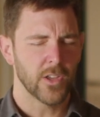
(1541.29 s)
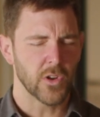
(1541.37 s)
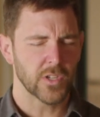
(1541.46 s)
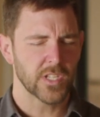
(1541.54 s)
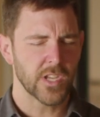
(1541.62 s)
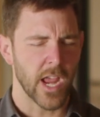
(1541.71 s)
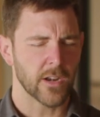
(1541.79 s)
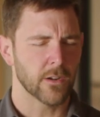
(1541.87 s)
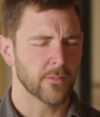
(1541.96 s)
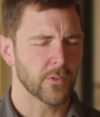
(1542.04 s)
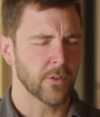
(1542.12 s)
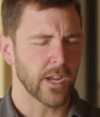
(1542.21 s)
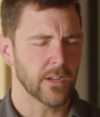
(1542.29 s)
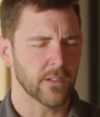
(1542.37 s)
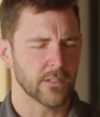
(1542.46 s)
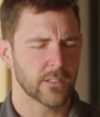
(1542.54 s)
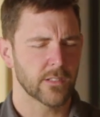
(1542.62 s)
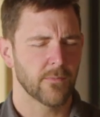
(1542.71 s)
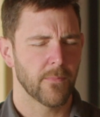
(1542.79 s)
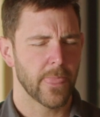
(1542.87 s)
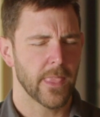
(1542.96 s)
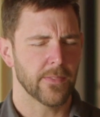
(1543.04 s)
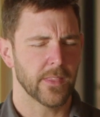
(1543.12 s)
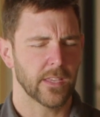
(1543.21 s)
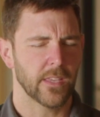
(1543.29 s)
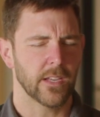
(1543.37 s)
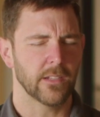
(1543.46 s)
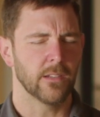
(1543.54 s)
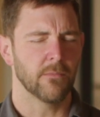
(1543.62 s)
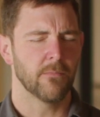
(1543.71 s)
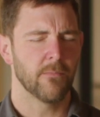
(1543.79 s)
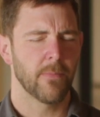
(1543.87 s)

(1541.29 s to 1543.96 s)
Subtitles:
your standard of greatness in the kingdom.